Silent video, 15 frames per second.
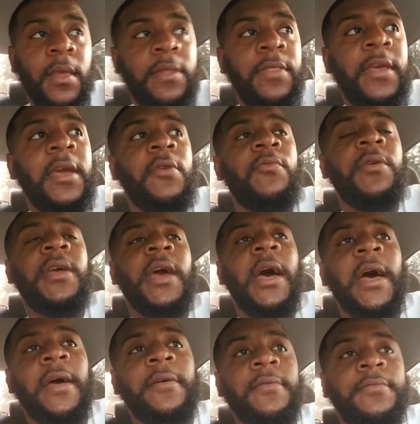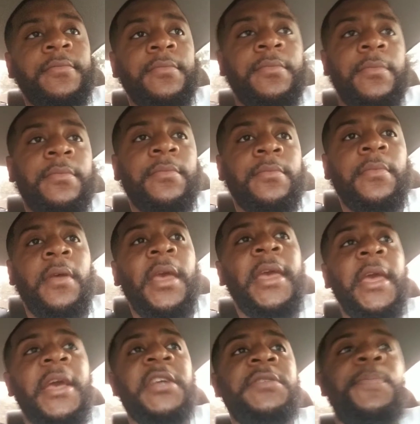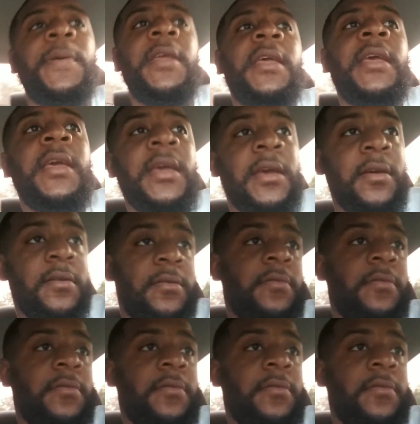Then we got ESPN.